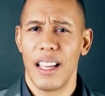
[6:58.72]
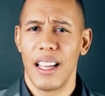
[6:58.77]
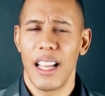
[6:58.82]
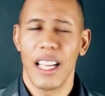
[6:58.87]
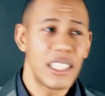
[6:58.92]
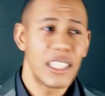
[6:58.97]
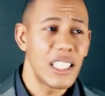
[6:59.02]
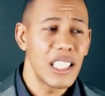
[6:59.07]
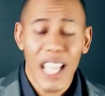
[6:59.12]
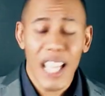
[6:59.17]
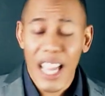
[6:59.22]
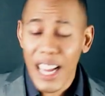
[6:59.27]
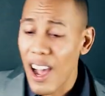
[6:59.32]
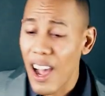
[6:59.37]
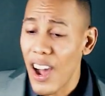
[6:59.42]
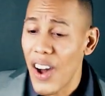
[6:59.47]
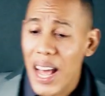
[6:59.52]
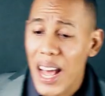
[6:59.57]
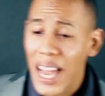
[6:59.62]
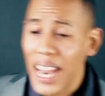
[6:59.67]
And she's like,
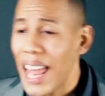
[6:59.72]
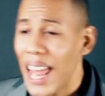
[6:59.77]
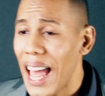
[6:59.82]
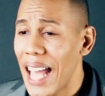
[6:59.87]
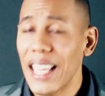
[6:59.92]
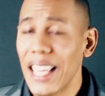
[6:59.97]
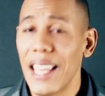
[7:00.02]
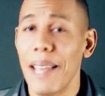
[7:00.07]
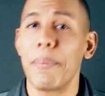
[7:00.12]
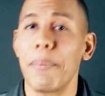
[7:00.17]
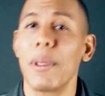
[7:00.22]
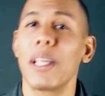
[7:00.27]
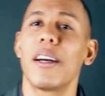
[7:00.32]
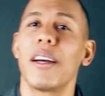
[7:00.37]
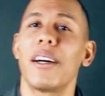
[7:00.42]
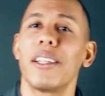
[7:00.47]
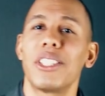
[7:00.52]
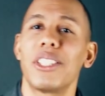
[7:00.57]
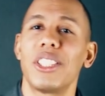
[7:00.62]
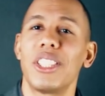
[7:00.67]
oh, I like him
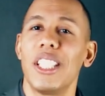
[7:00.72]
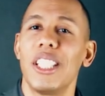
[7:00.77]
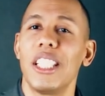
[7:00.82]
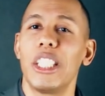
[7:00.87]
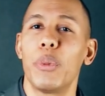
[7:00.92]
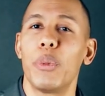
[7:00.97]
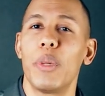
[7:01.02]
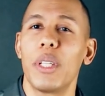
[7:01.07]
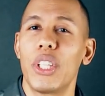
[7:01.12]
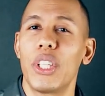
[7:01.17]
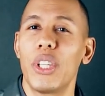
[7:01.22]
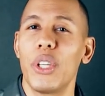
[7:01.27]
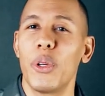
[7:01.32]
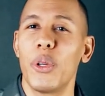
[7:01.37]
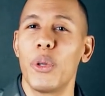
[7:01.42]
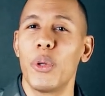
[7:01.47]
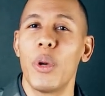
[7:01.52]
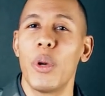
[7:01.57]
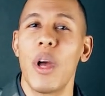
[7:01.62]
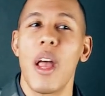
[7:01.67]
because she's with
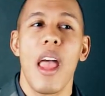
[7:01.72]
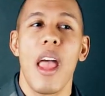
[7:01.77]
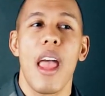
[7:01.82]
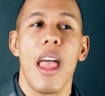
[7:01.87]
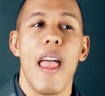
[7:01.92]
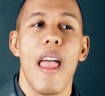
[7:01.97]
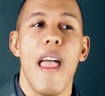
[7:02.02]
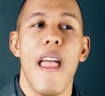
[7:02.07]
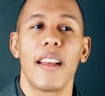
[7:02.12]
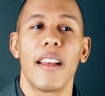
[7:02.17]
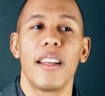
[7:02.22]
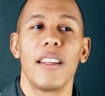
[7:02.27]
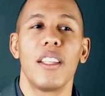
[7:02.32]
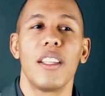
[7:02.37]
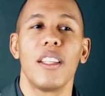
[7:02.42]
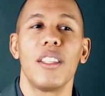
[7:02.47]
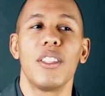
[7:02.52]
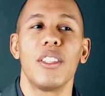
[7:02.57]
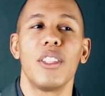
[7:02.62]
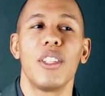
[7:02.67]
you. And,
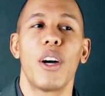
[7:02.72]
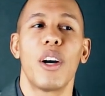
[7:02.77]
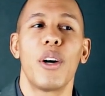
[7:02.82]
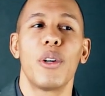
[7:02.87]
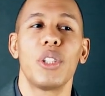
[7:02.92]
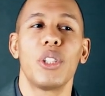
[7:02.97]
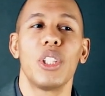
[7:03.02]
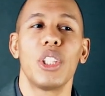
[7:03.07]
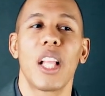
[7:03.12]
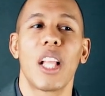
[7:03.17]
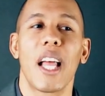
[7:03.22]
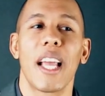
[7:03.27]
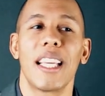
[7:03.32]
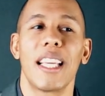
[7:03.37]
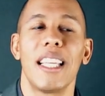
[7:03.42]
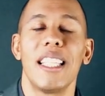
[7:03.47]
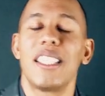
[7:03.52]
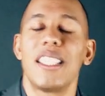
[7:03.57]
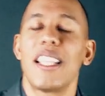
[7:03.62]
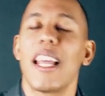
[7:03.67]
you know, she's like,
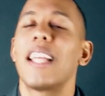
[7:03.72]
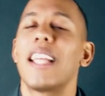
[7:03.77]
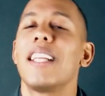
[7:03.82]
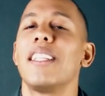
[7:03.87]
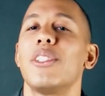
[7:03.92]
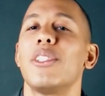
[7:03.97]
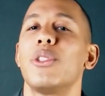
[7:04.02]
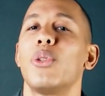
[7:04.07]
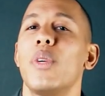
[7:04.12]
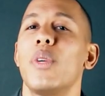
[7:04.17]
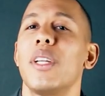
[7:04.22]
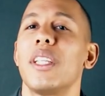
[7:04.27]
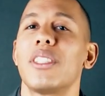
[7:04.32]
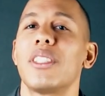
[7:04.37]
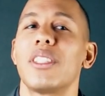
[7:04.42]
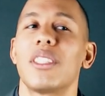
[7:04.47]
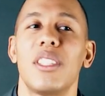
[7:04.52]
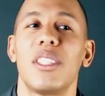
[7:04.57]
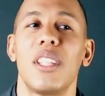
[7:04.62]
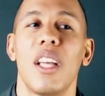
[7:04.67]
he's taking these
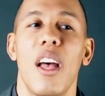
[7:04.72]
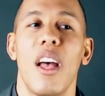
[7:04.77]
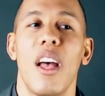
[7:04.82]
risks